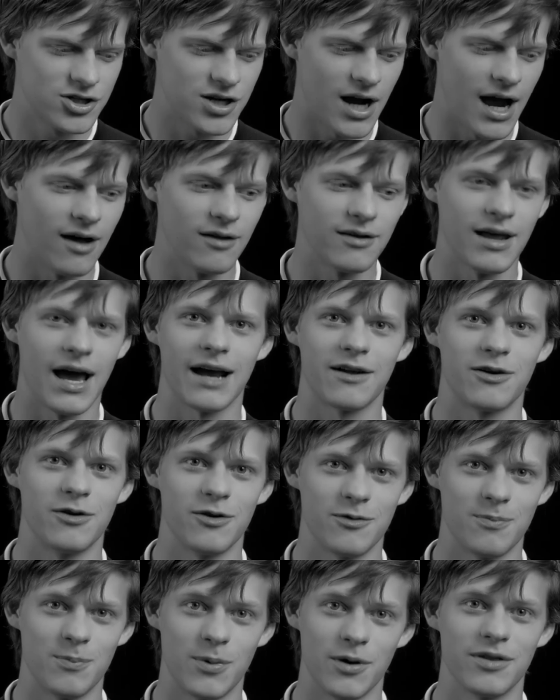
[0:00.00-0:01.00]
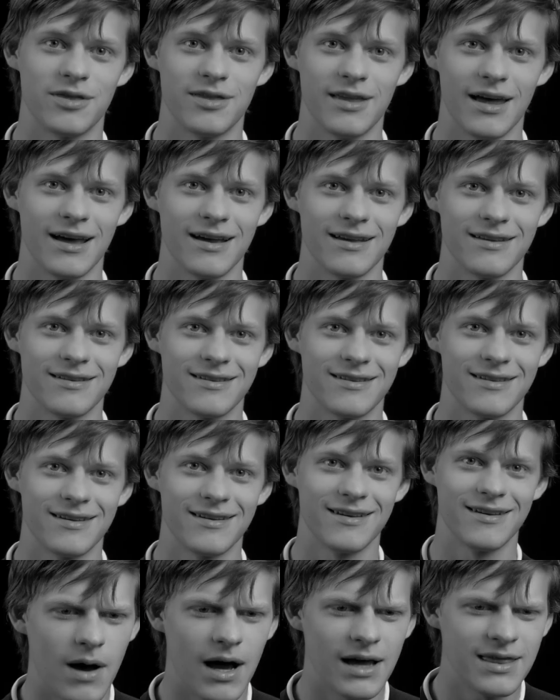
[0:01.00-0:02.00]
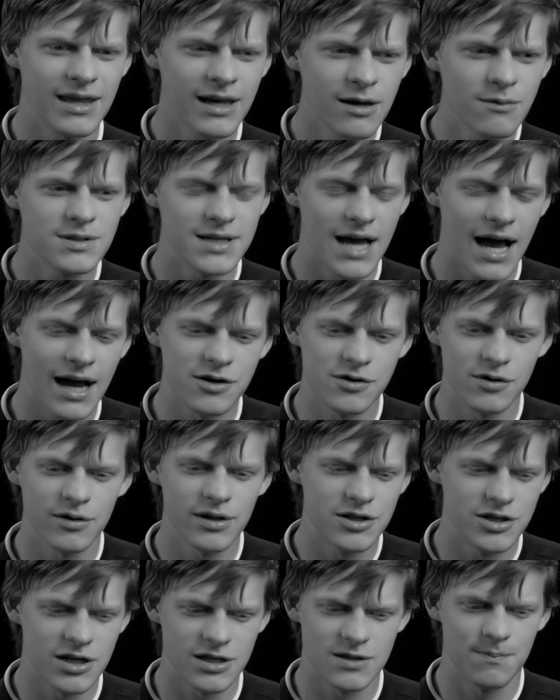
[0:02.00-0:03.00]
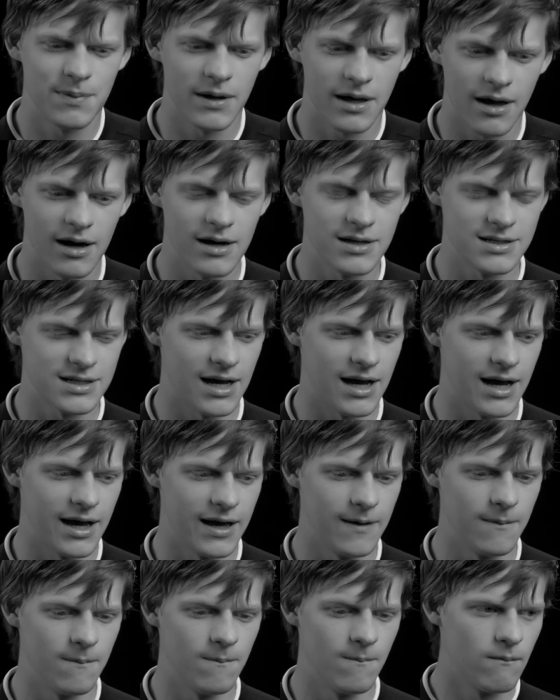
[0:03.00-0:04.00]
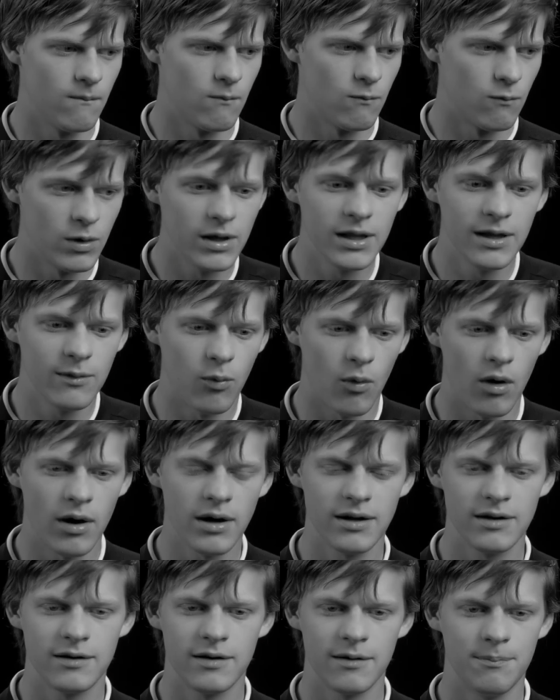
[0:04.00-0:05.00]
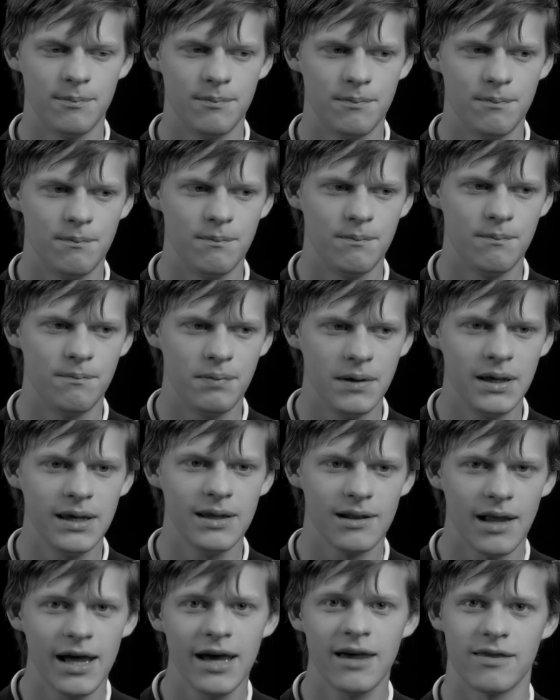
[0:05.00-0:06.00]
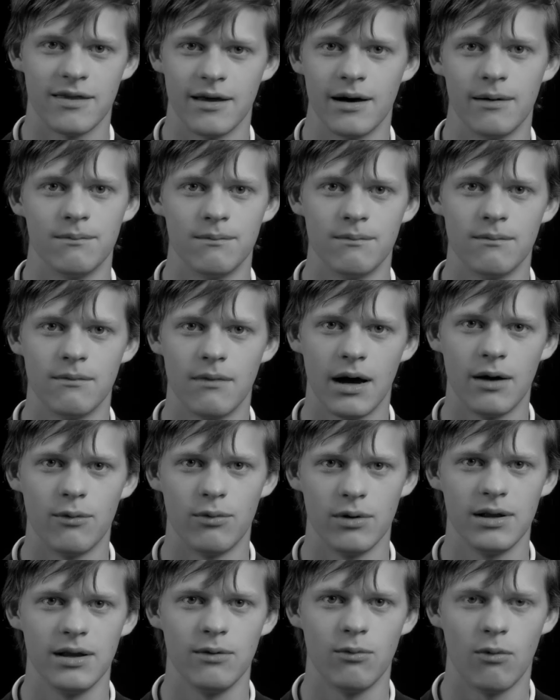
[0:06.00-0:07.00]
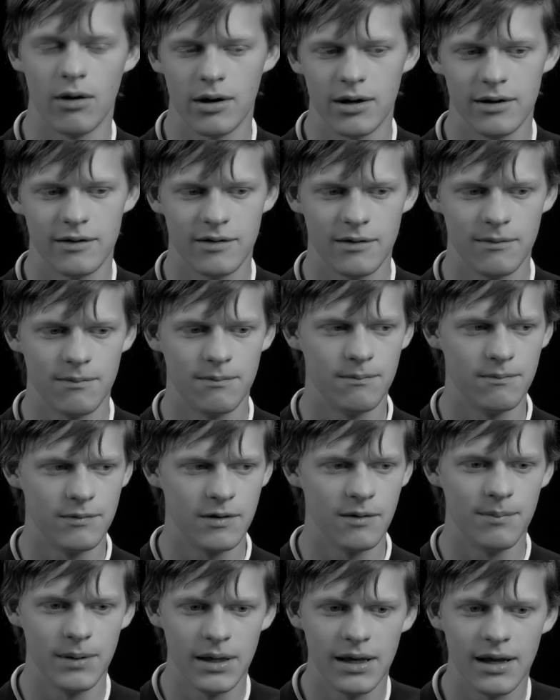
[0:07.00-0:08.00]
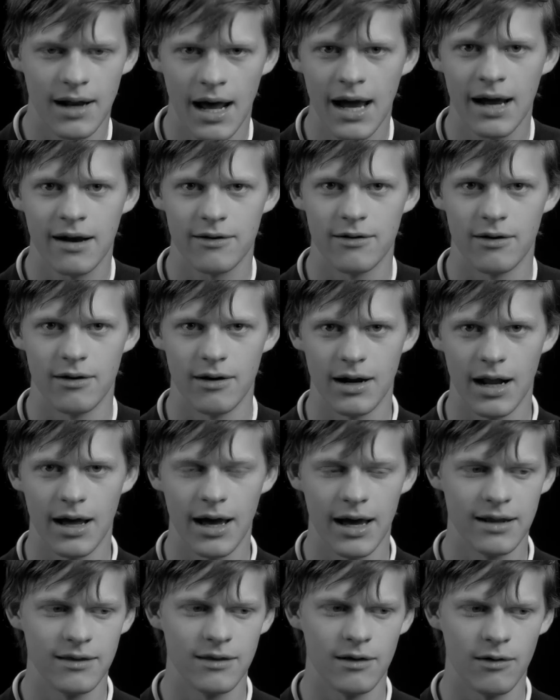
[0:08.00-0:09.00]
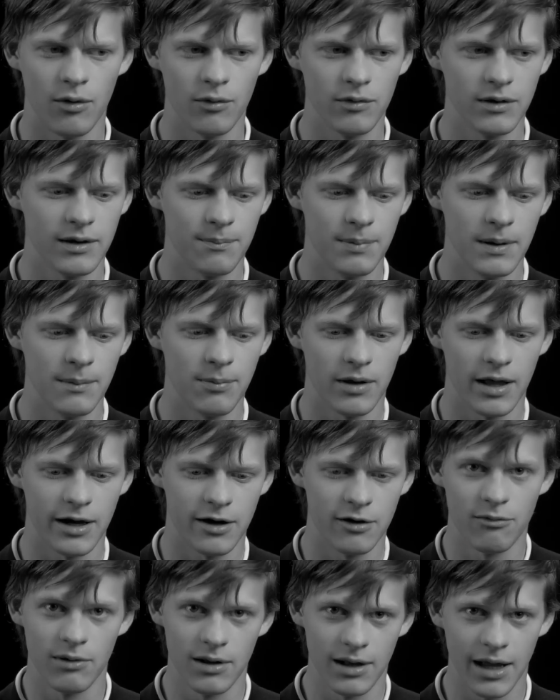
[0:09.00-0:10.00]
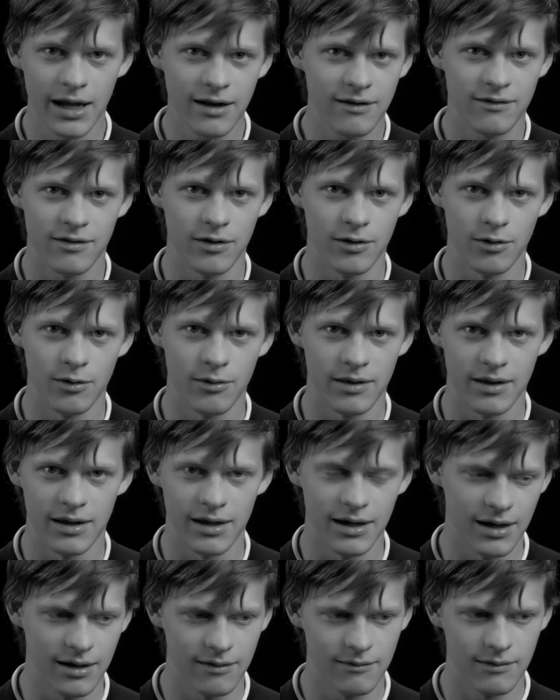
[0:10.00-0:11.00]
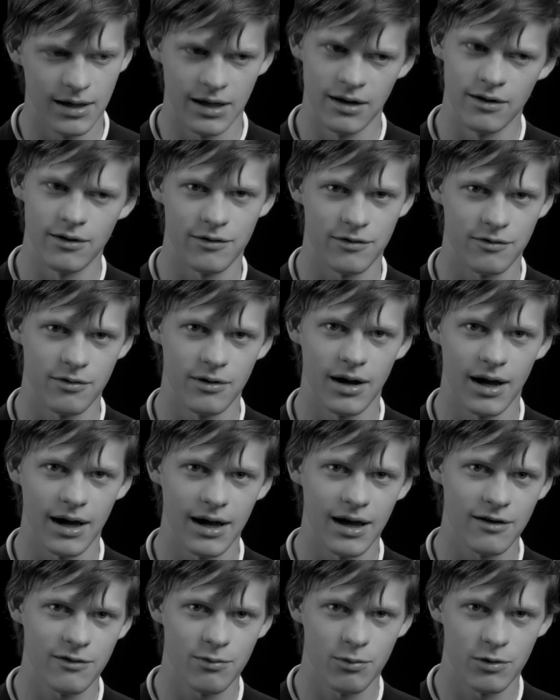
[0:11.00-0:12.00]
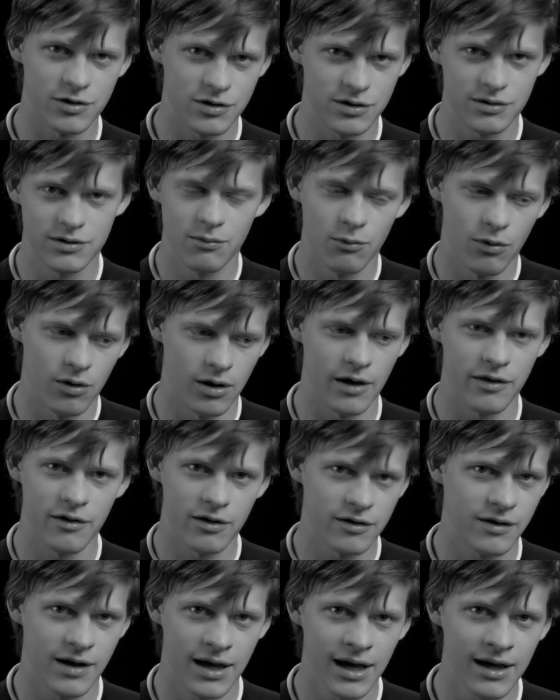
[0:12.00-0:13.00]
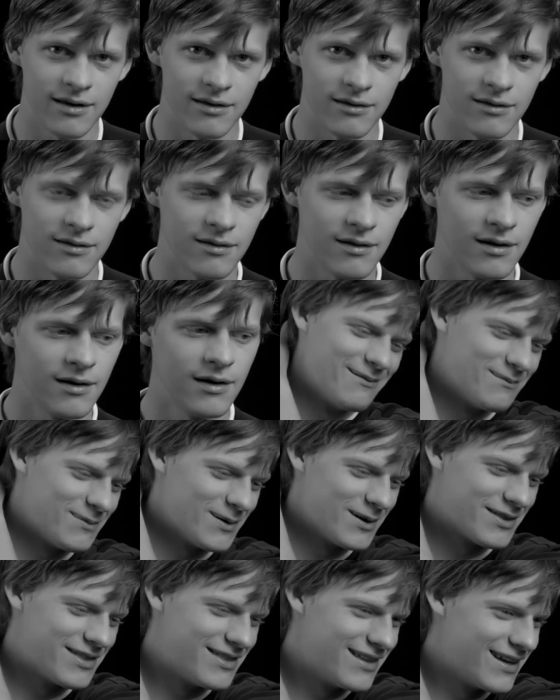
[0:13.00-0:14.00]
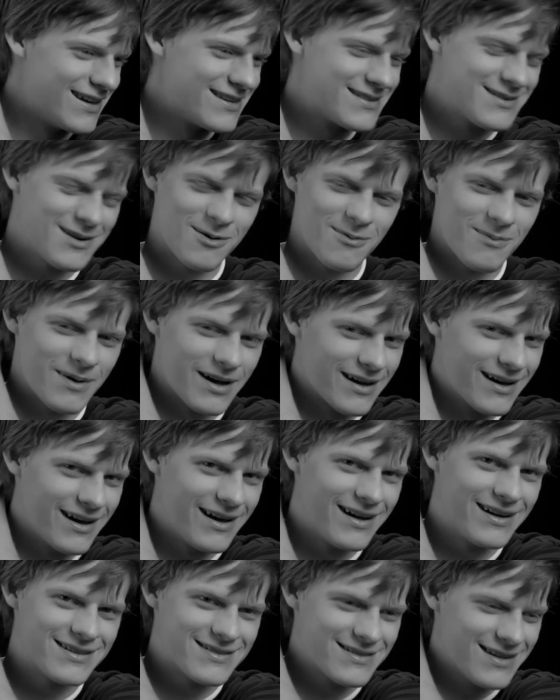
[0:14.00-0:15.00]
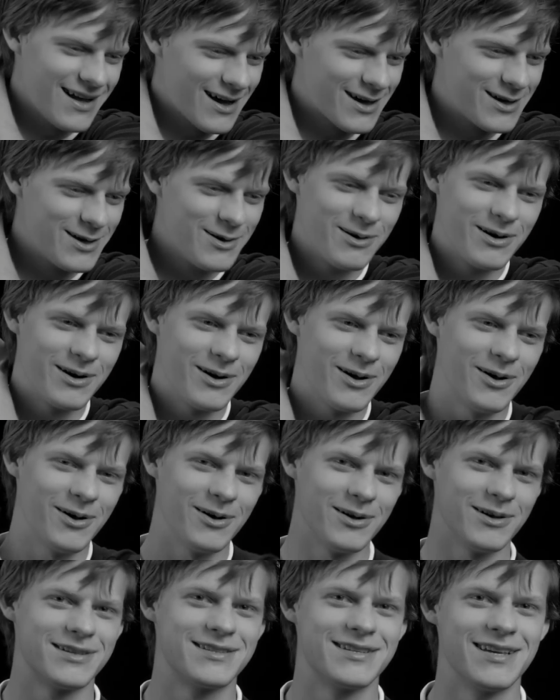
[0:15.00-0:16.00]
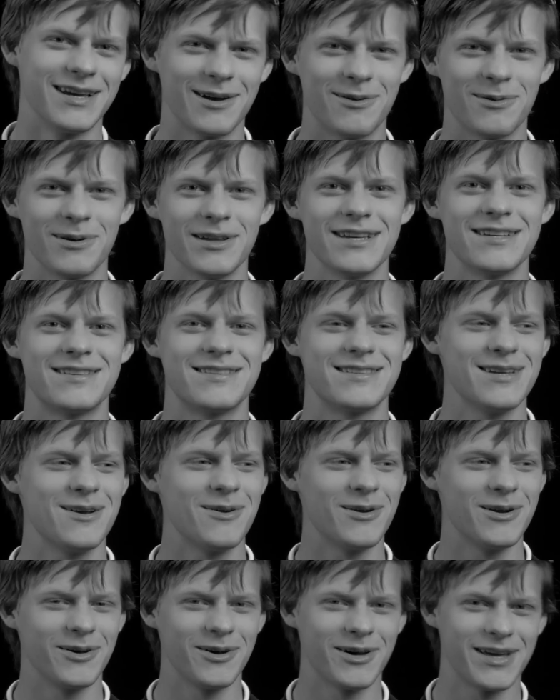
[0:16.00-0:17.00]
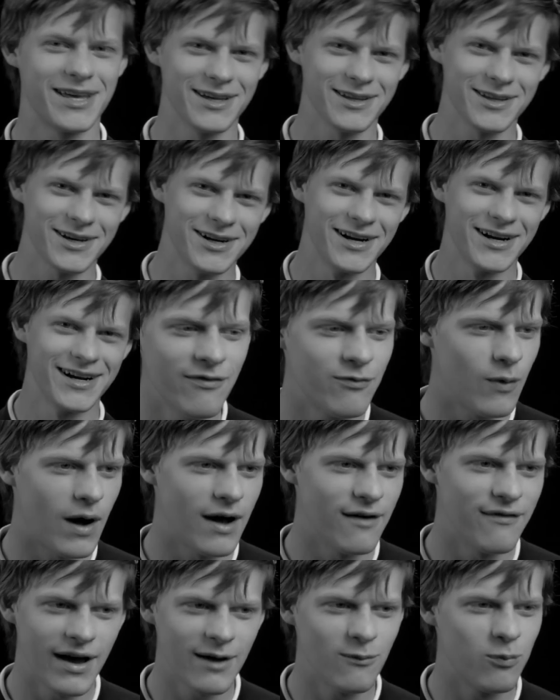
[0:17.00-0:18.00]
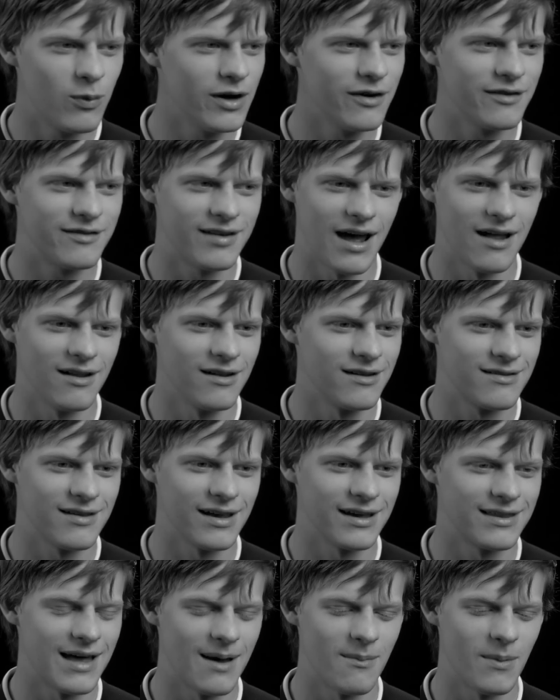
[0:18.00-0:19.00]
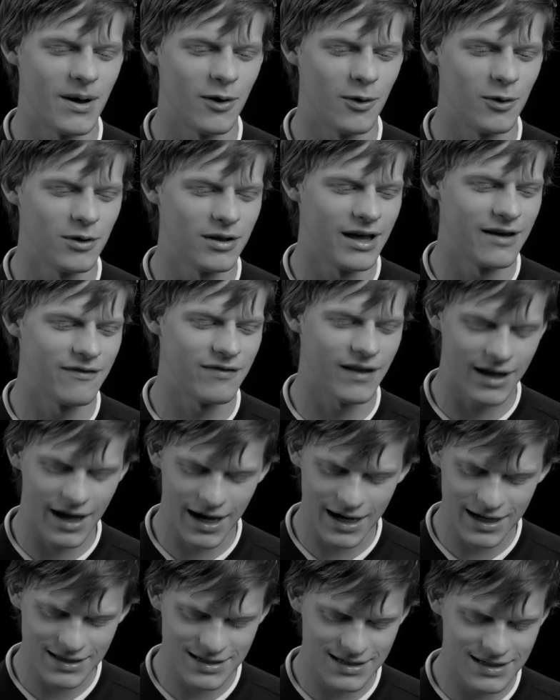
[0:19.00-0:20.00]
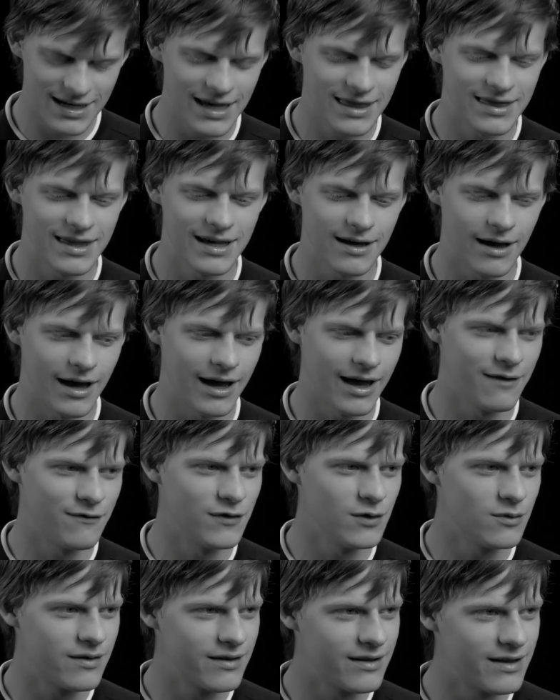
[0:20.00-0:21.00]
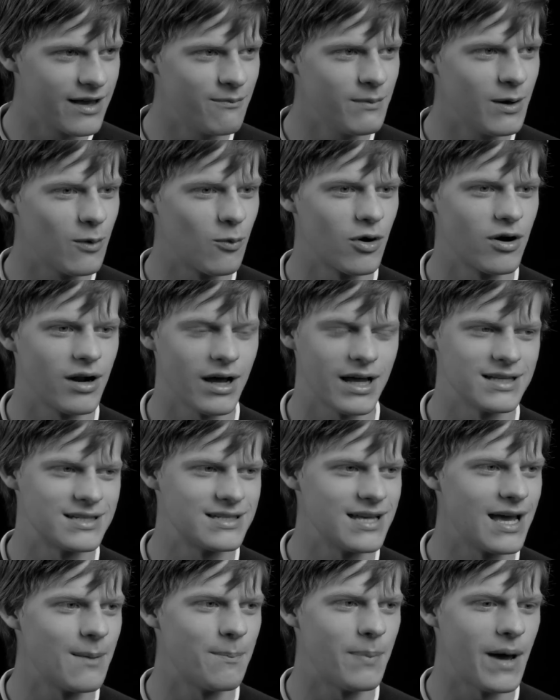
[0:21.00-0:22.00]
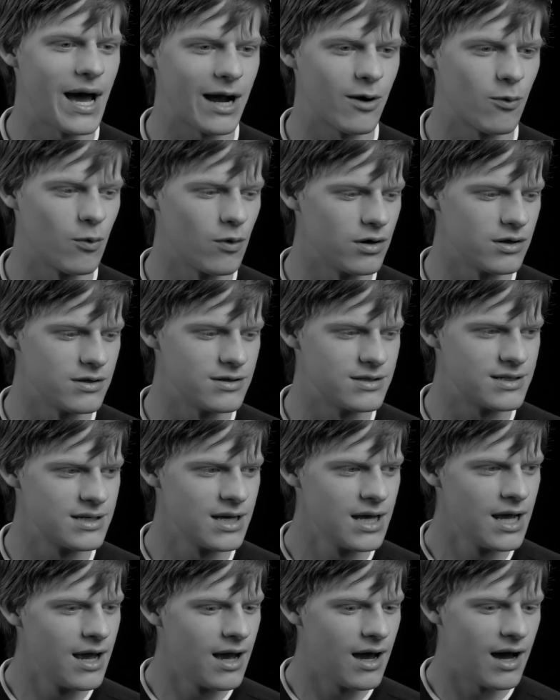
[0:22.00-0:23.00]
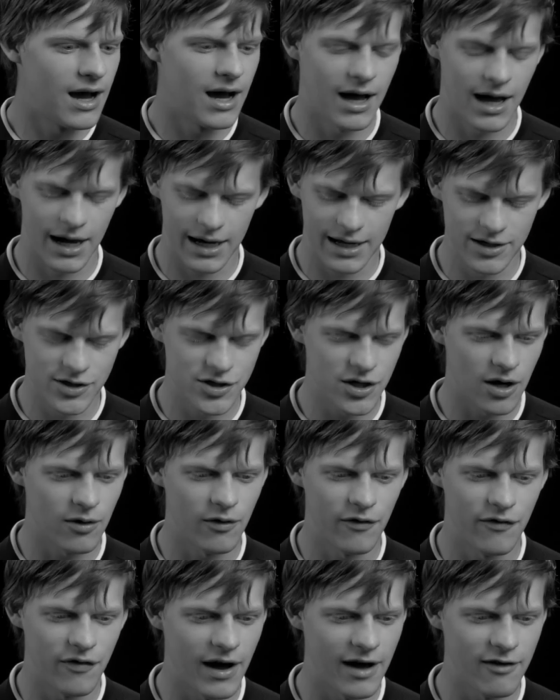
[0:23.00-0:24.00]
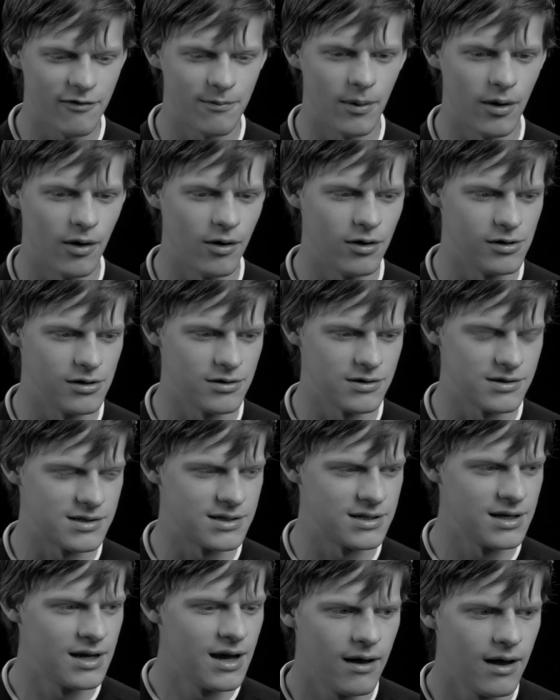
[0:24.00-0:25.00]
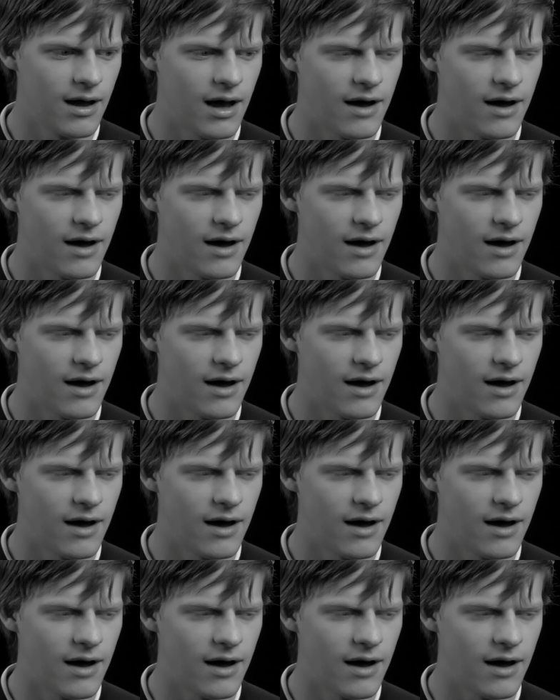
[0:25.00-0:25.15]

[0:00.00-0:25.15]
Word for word: child actors' birthdays. I think it was actually just because I really wanted to be like them. I really wanted to, to be an actor, and, I, and the only people I could relate to in the industry, I guess, were, were other kids birthdays. Oh my god, it's not cute at all. It's like really serial killer. I've had weird talents like that my whole life. Like I can say things. if you give me a word, I can say it backwards. Uh, I can juggle five balls.